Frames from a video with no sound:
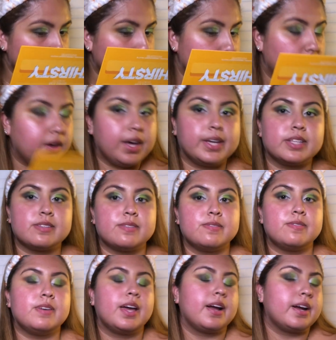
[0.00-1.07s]
Okay, it's
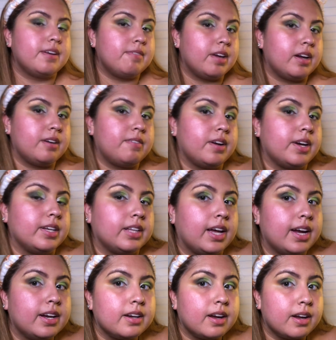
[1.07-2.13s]
very, very, very
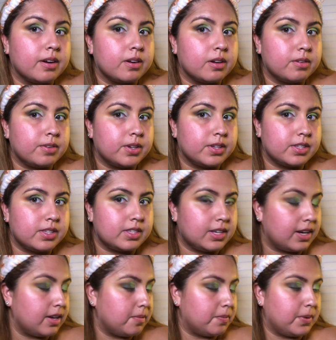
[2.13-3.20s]
light. I don't know if you can see
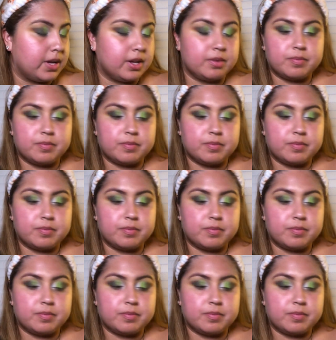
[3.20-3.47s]
it, but